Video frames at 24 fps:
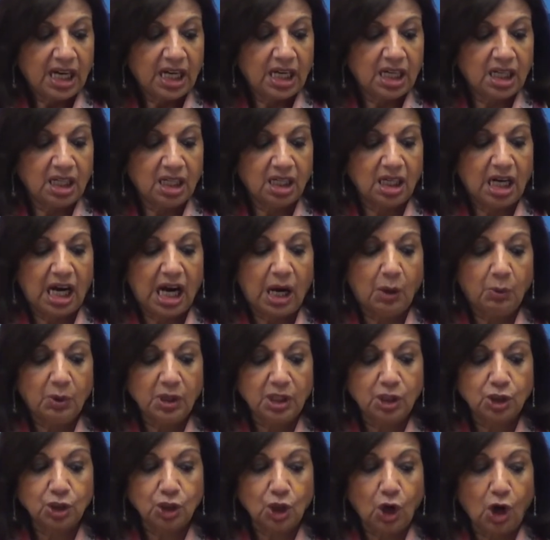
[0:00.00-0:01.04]
Our
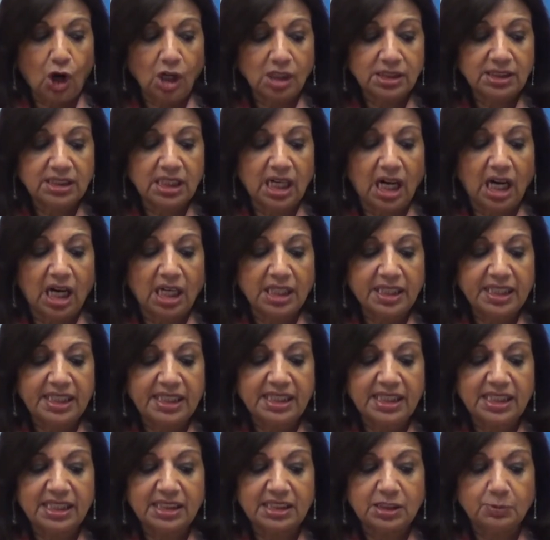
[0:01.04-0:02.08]
gross
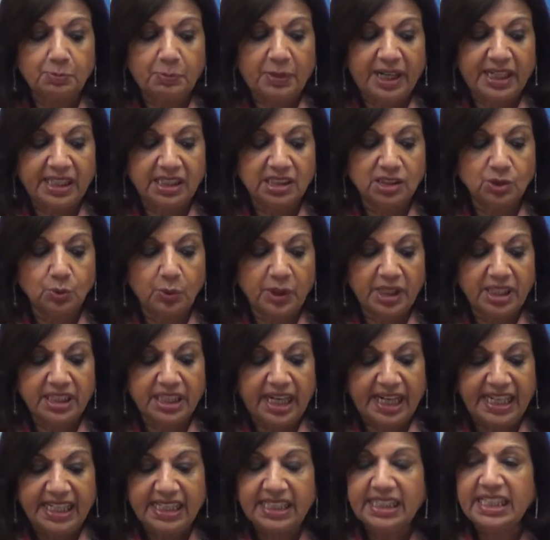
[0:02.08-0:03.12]
R&D spends were
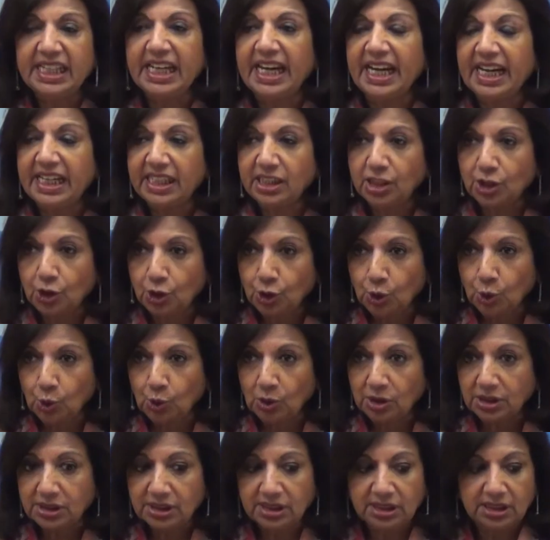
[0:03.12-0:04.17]
98
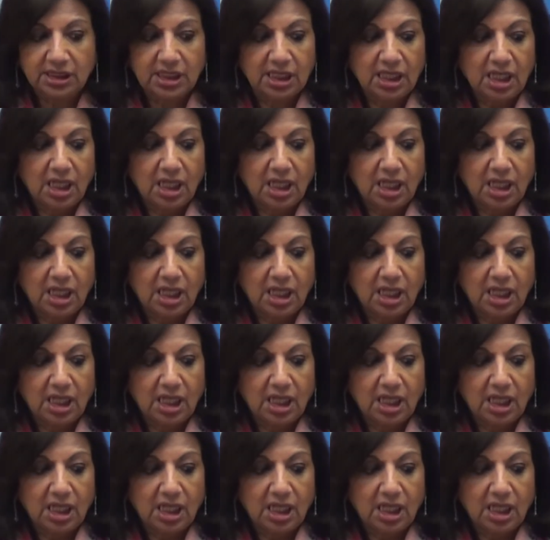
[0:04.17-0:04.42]
crores,